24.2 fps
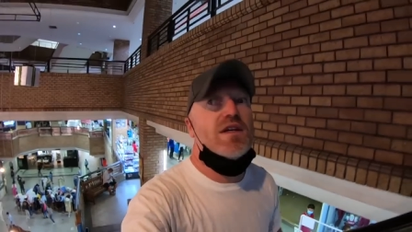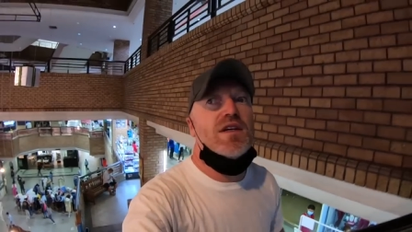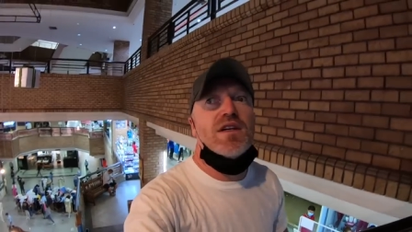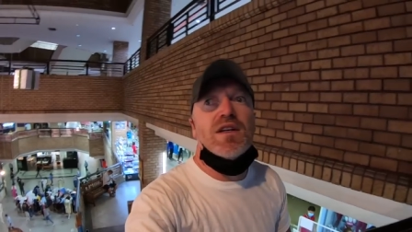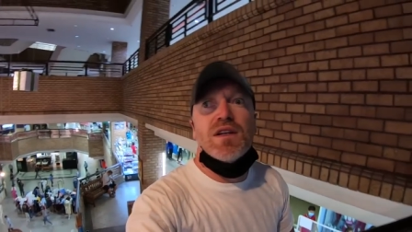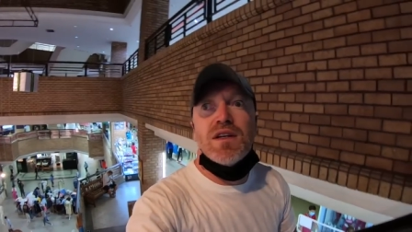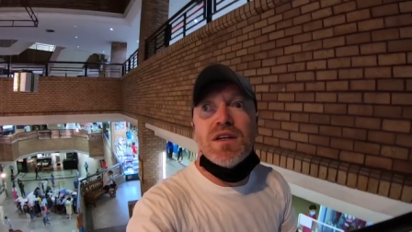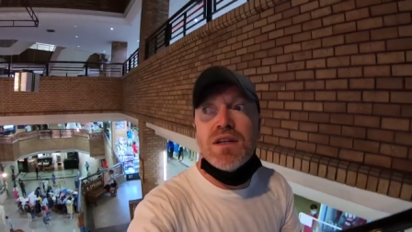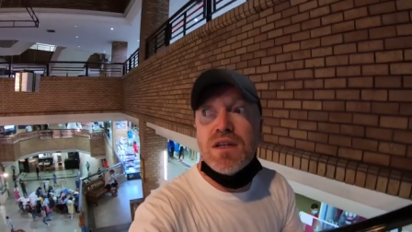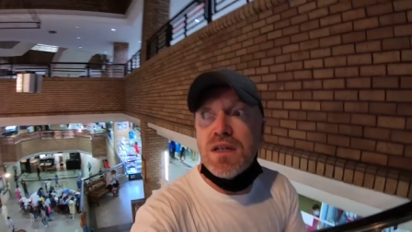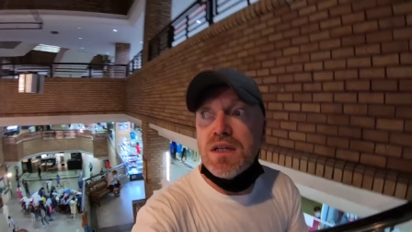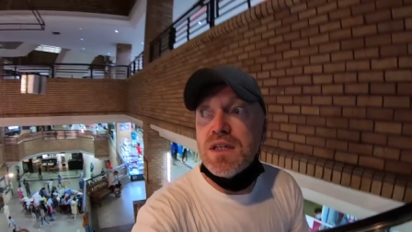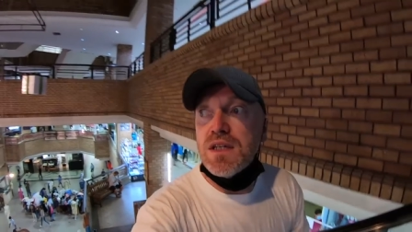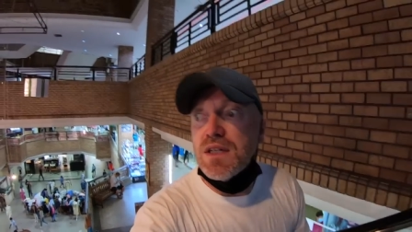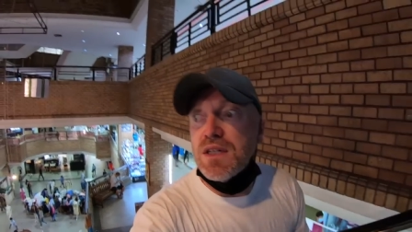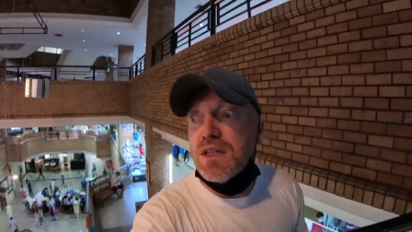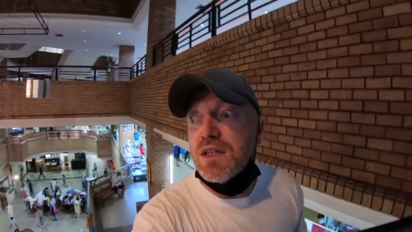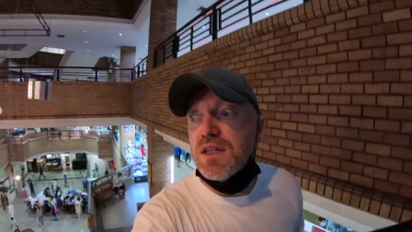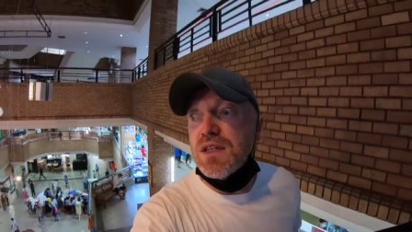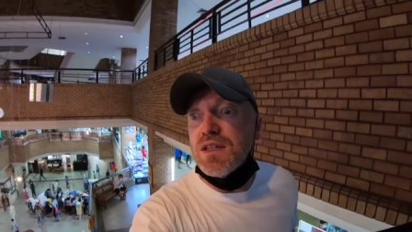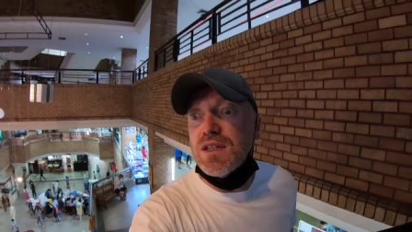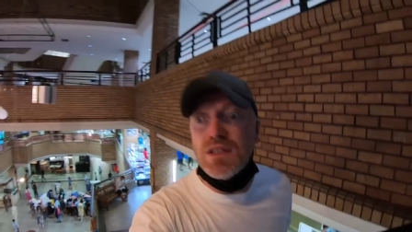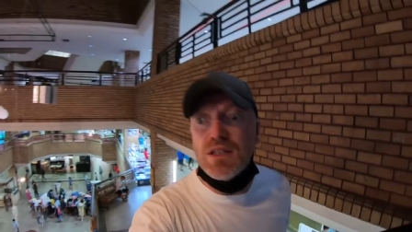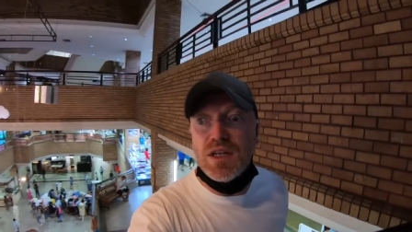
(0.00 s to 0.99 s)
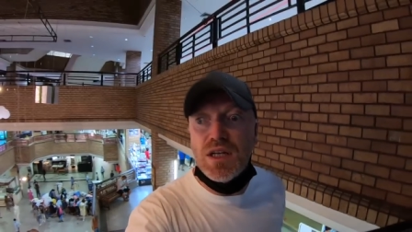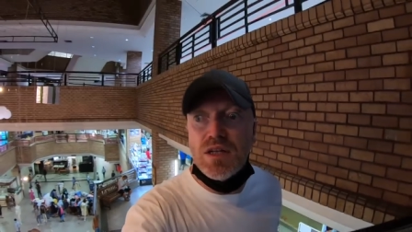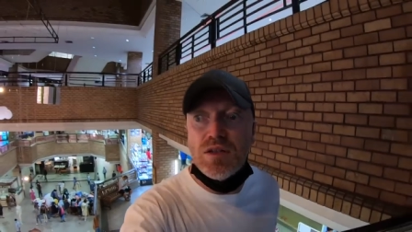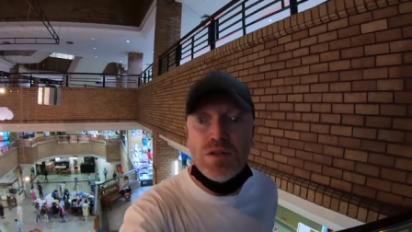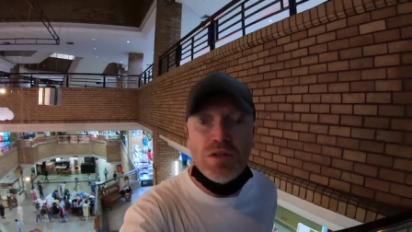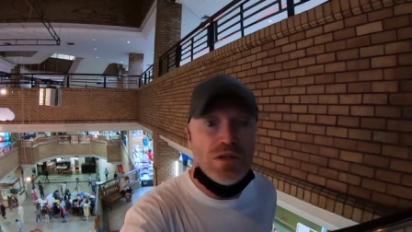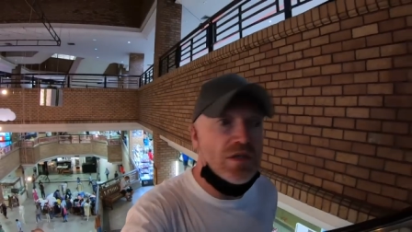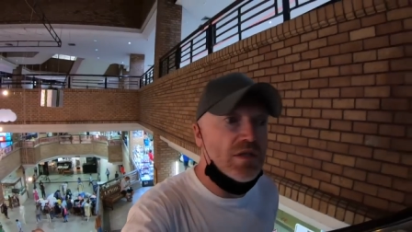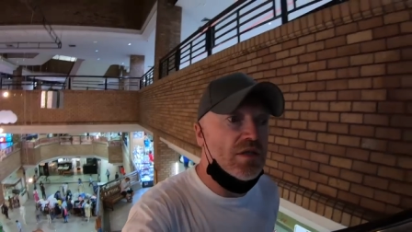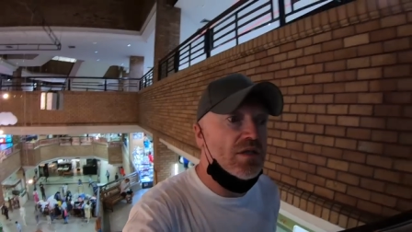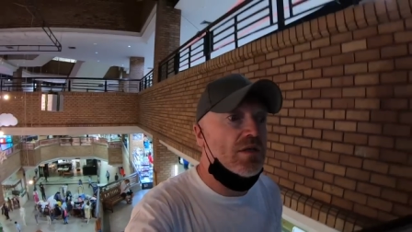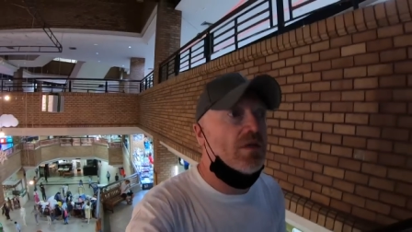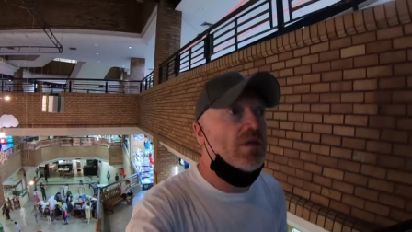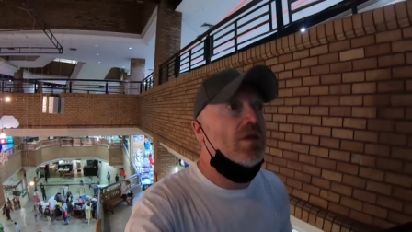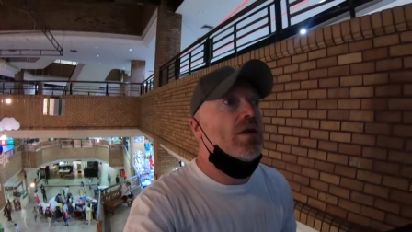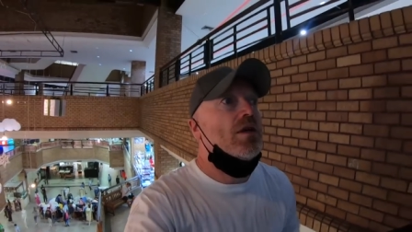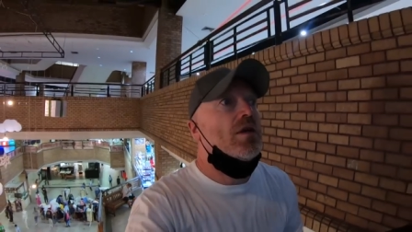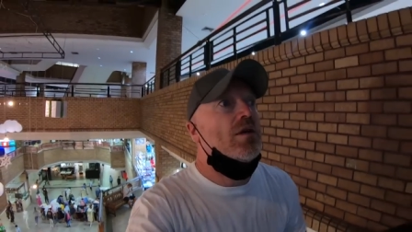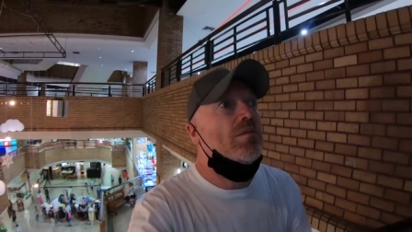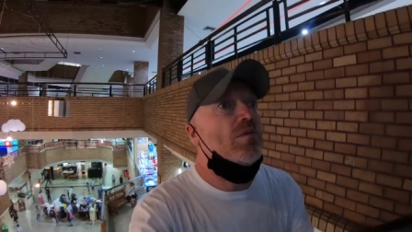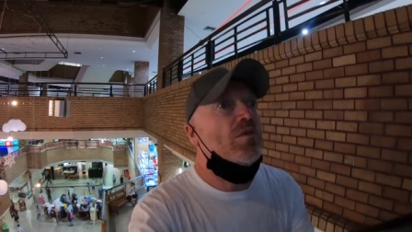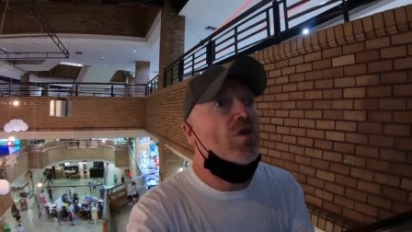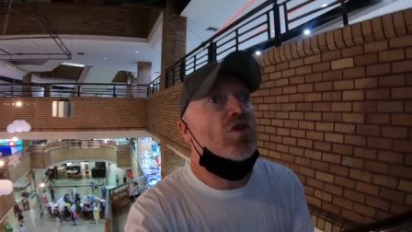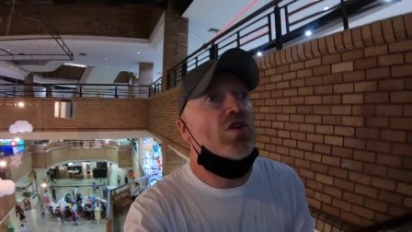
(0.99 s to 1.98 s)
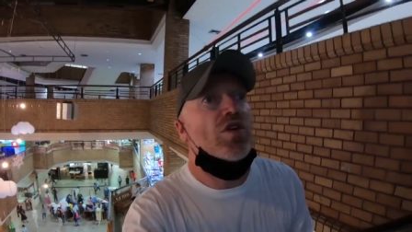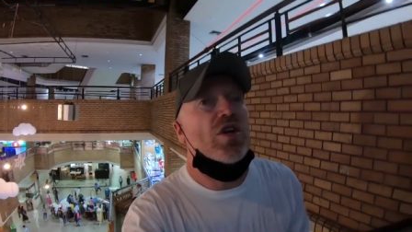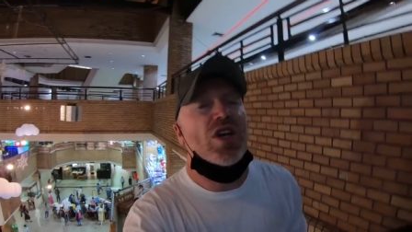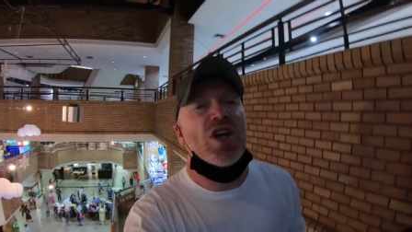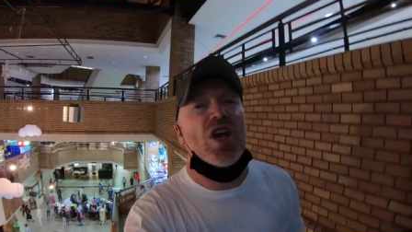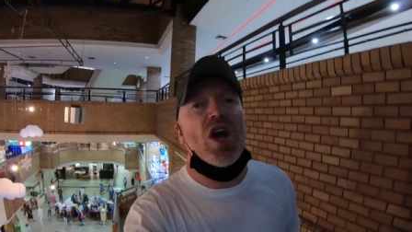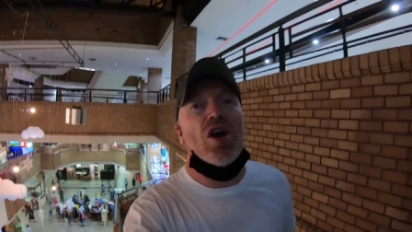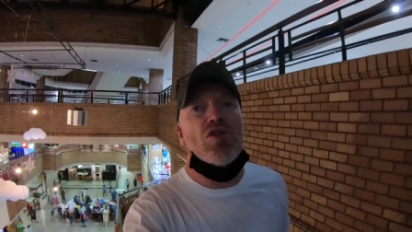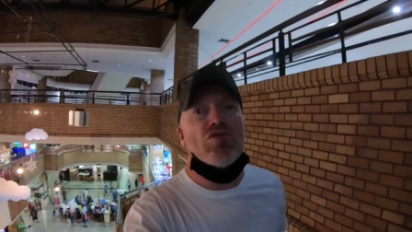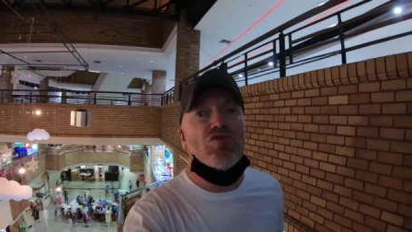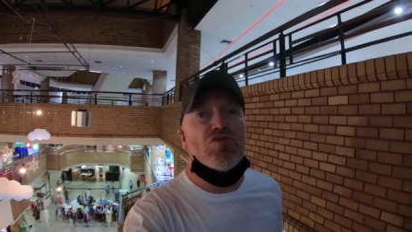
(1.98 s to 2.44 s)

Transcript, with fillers: You know? I'm not going to go